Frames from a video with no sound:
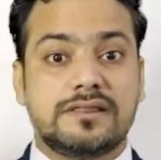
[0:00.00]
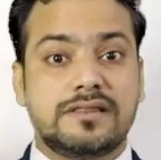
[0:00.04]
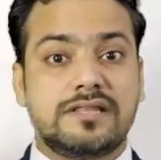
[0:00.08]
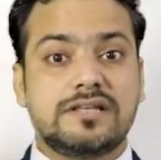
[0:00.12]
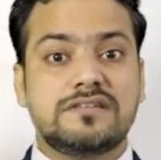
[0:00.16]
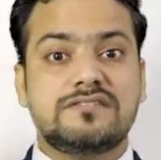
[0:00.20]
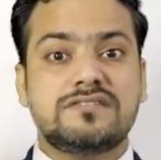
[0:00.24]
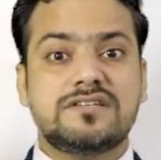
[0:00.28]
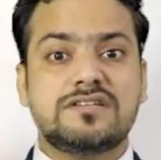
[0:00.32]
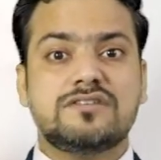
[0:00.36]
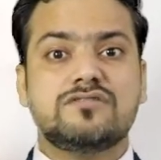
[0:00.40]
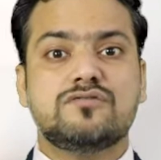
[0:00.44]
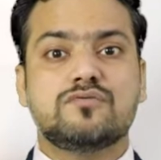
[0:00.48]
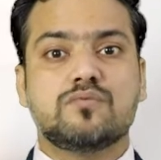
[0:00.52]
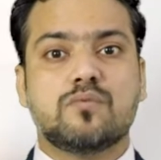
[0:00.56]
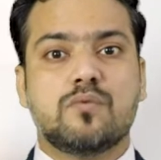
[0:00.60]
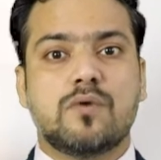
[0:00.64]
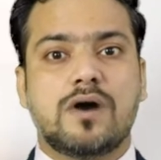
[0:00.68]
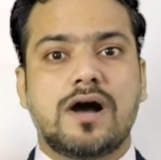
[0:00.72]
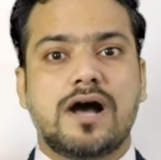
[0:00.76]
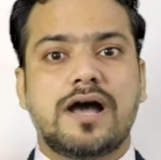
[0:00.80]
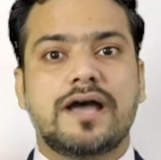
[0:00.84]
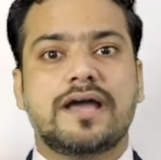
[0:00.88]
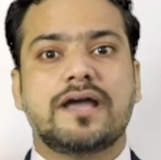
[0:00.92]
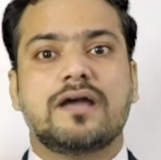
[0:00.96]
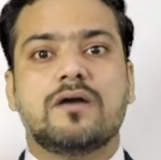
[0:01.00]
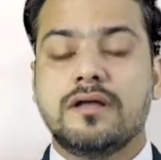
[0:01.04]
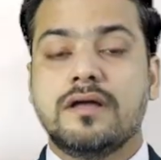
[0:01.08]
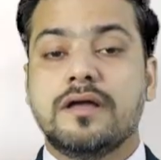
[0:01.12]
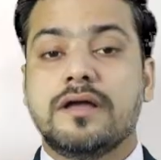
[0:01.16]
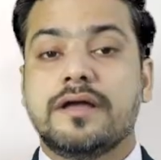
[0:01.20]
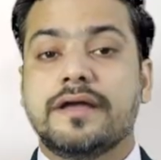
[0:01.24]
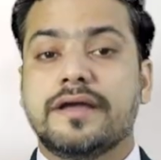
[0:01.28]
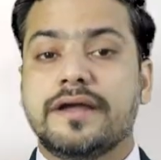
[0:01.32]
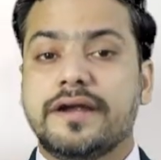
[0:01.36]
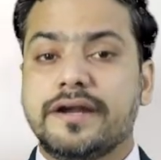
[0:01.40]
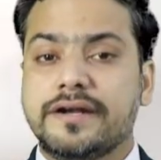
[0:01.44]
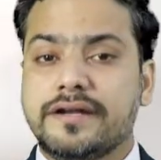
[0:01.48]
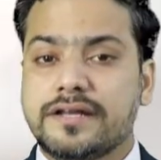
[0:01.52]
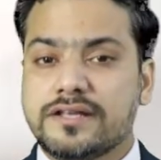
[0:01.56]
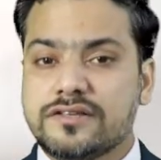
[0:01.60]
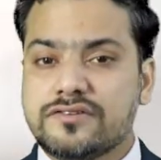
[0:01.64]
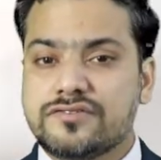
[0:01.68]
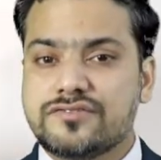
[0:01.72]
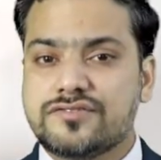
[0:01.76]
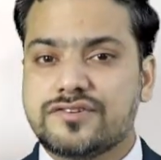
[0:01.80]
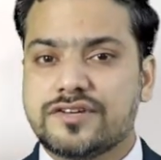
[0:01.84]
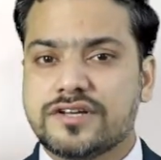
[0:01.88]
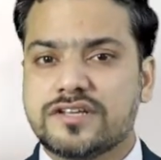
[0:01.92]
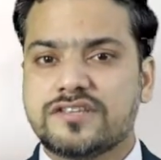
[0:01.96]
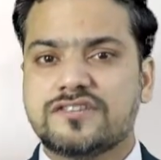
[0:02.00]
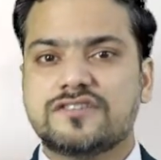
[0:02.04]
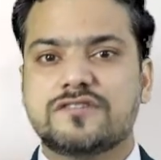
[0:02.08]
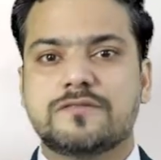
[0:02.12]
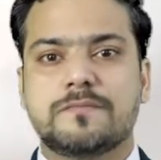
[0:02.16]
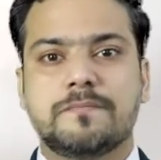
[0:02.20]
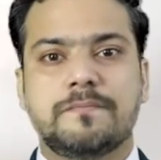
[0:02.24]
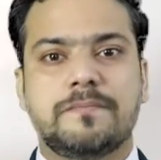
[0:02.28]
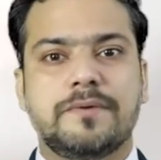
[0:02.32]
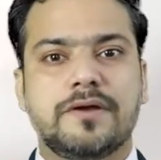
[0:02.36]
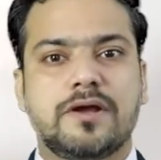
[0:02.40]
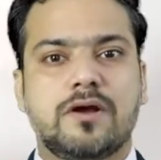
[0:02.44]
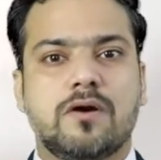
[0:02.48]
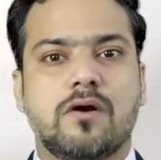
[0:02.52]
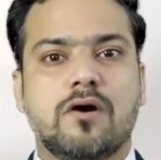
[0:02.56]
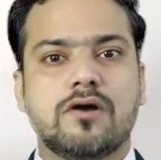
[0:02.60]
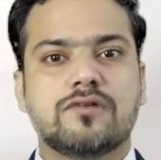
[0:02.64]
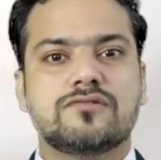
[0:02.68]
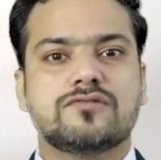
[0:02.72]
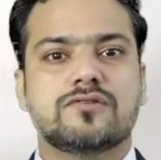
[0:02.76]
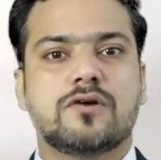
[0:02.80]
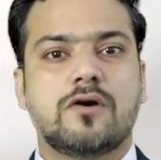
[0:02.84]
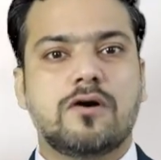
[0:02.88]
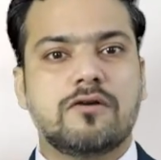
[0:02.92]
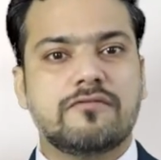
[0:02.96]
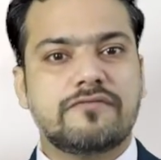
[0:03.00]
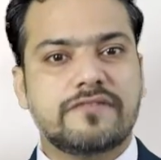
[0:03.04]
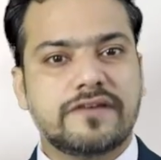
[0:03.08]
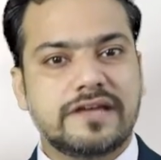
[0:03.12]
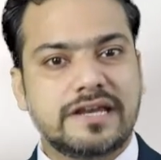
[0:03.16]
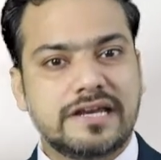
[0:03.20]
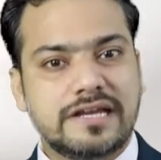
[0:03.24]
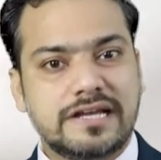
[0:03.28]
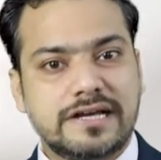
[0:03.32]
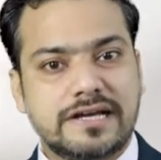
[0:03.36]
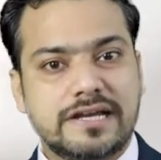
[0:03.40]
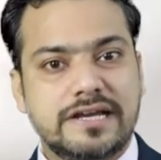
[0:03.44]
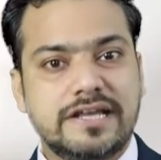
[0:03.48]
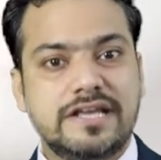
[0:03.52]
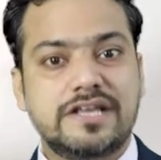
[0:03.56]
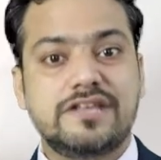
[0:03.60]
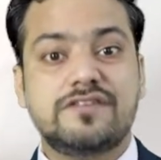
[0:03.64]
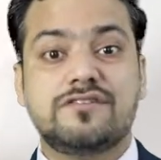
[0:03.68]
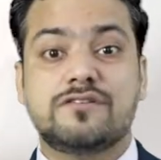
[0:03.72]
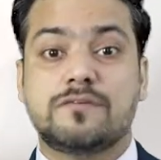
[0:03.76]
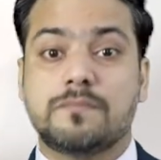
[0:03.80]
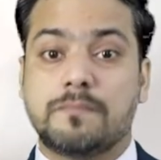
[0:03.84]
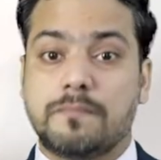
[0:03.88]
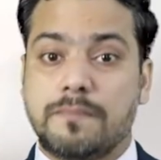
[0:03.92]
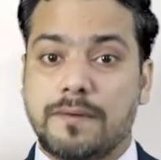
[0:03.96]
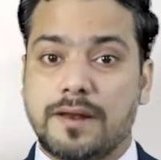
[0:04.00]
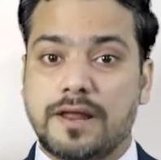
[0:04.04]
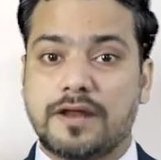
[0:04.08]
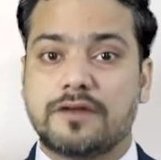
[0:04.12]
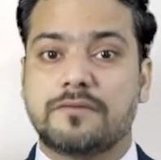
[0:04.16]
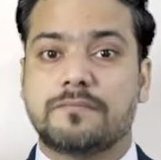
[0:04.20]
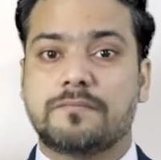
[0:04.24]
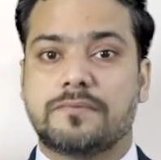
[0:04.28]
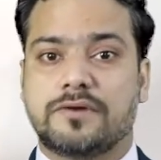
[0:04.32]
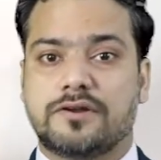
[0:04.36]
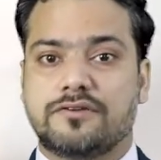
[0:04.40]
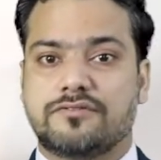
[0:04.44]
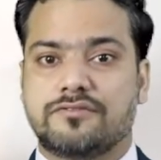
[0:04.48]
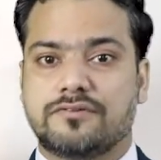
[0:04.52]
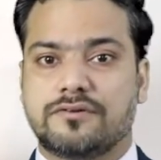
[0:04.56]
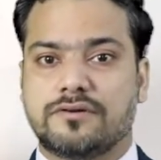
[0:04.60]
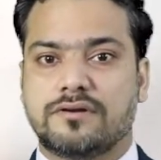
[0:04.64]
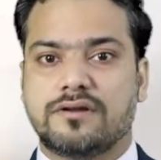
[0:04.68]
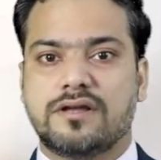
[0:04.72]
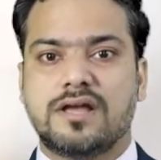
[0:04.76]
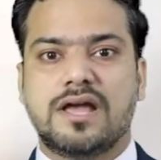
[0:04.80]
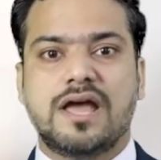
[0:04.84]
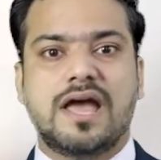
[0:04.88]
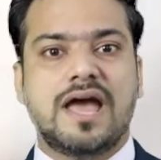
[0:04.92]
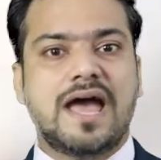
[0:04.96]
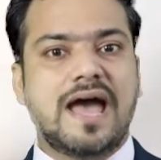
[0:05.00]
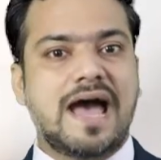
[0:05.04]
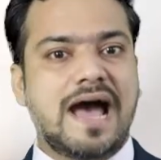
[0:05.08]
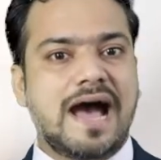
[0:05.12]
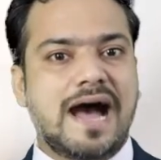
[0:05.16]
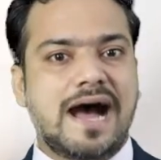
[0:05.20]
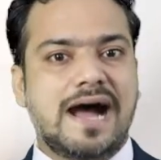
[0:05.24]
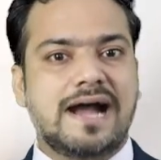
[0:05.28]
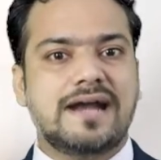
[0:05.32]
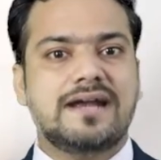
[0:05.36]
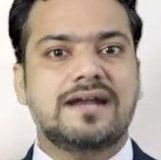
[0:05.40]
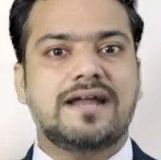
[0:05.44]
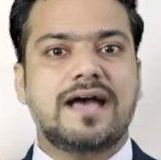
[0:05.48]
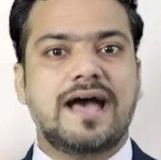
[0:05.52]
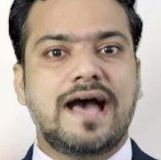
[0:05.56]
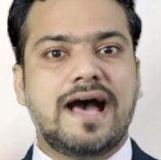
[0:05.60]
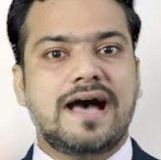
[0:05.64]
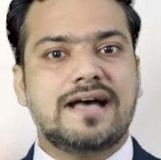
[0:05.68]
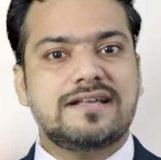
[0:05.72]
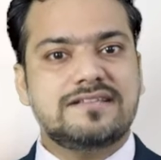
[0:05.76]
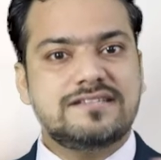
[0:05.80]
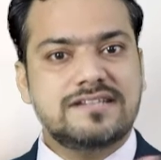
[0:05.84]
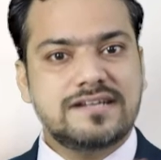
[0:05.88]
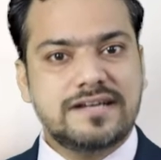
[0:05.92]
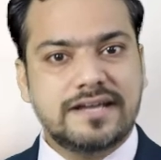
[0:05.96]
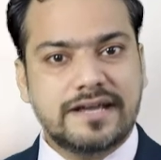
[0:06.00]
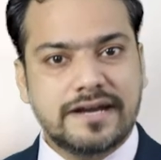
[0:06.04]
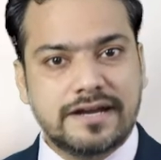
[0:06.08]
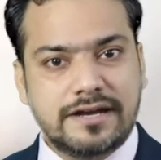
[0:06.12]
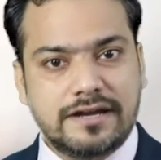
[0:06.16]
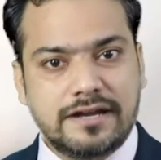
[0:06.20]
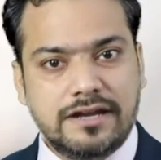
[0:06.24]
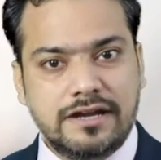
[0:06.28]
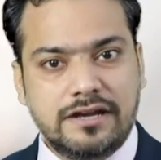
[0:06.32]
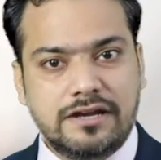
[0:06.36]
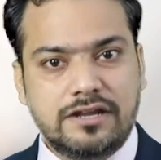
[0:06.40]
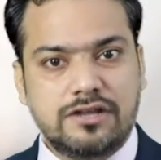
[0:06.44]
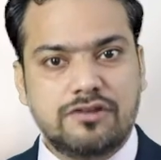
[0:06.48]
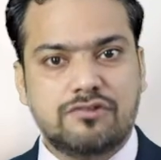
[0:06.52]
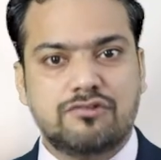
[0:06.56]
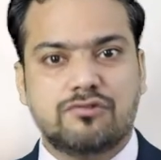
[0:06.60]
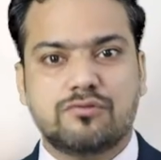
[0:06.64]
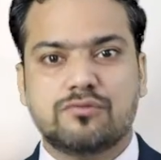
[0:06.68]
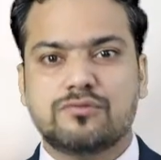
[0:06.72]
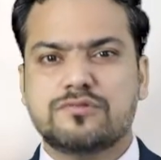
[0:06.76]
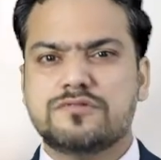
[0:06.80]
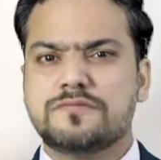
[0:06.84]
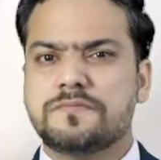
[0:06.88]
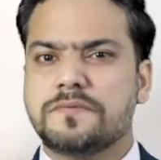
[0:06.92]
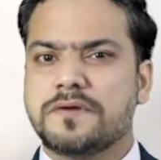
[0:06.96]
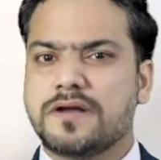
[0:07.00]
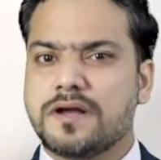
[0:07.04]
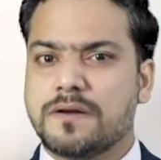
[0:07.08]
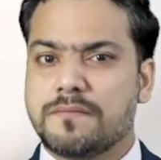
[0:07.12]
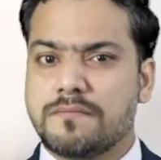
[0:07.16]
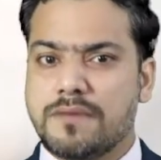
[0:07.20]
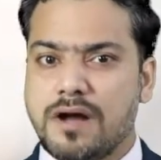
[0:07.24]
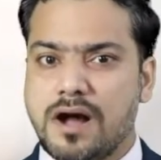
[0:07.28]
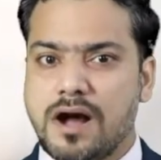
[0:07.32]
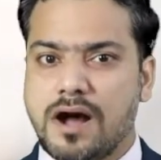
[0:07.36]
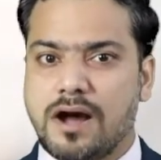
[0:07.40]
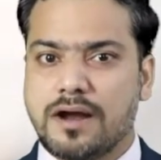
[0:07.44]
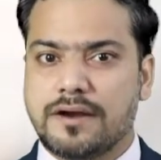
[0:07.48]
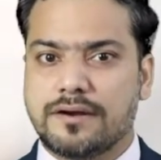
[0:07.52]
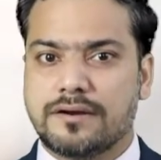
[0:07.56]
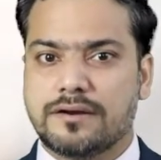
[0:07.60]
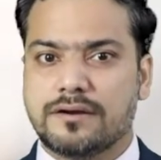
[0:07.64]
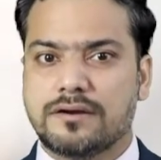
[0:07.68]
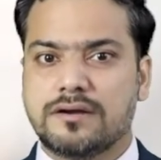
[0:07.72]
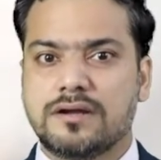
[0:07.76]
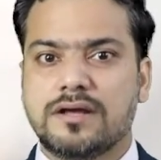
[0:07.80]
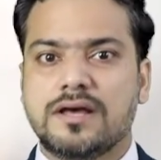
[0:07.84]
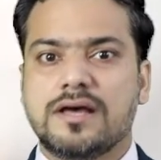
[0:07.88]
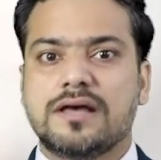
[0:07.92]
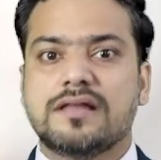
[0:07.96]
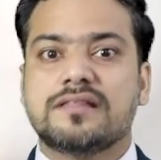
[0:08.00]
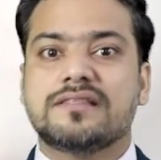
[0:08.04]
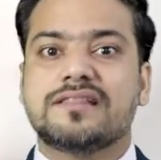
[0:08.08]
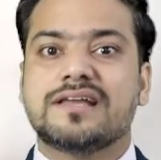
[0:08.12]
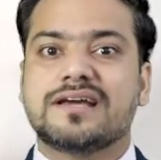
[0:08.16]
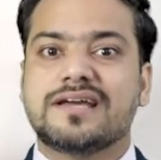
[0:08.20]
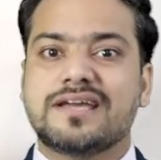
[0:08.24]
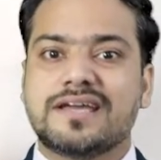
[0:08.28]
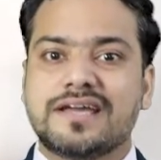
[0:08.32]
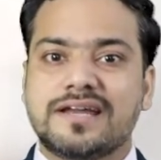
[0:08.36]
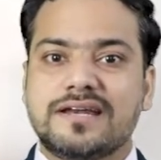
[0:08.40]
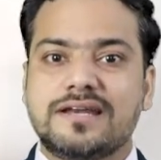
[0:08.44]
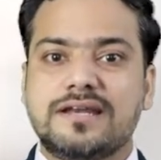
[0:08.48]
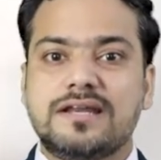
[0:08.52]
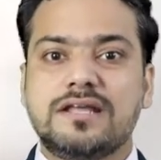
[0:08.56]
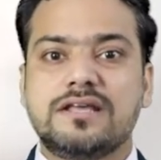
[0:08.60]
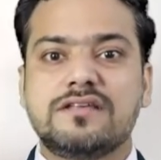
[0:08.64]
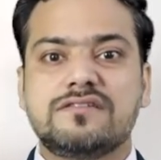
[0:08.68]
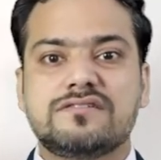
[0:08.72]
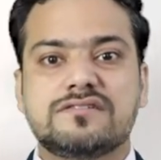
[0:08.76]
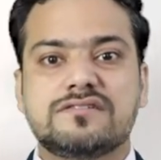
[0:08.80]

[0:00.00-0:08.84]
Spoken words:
This is why it is just because of increased blood pressure. And as the kidney tissues become harder, the kidney